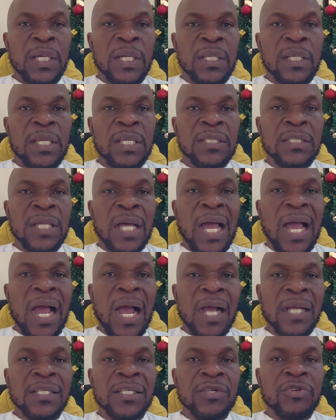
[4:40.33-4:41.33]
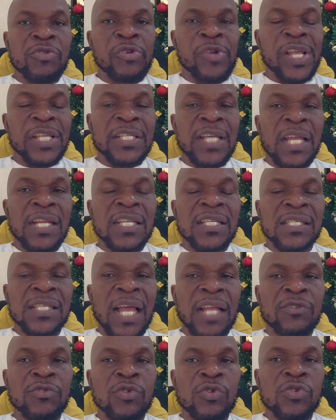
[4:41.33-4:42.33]
This act created the
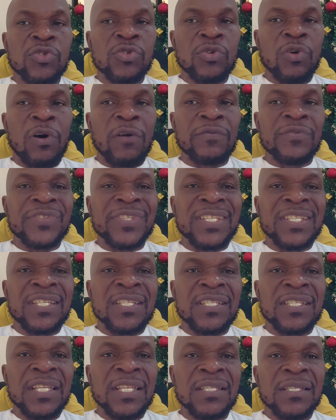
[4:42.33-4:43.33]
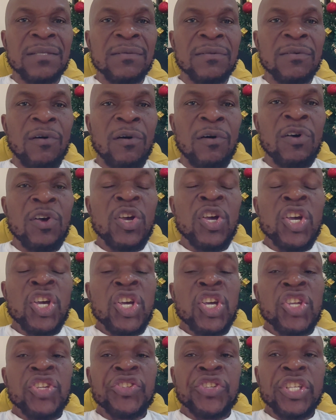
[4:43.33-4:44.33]
status of citizens
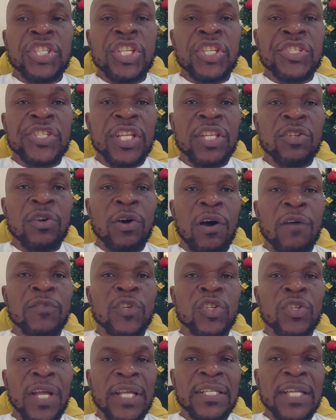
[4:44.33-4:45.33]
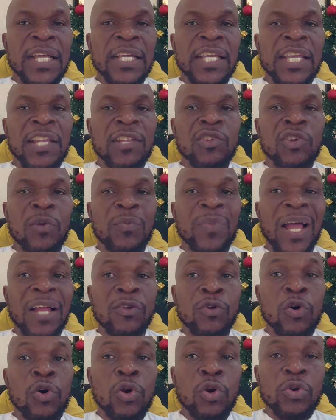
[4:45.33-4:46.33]
of the United Kingdom and
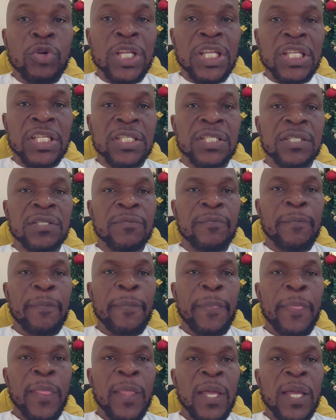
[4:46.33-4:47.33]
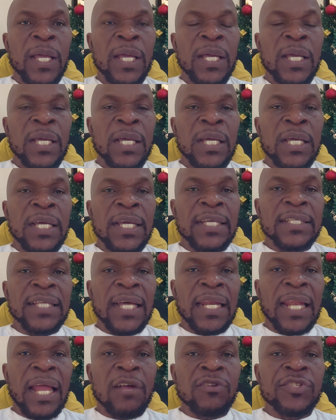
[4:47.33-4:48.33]
colonies. It
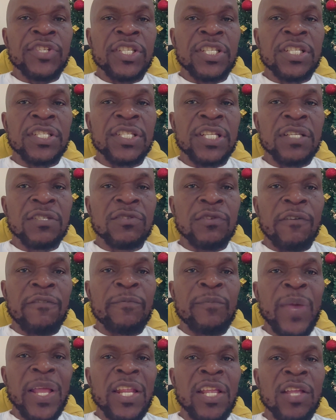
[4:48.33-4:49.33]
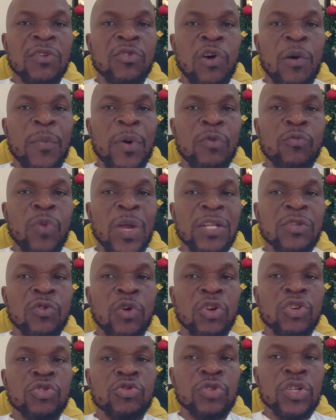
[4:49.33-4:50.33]
allowed citizens of many Commonwealth
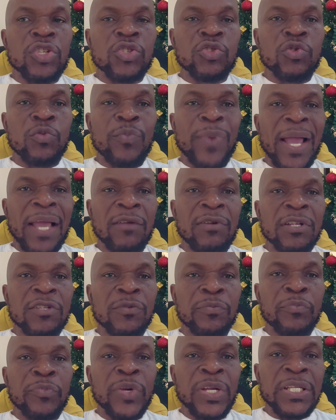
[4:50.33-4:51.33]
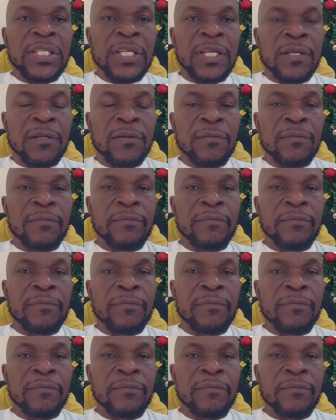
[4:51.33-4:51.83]
countries to migrate to Britain.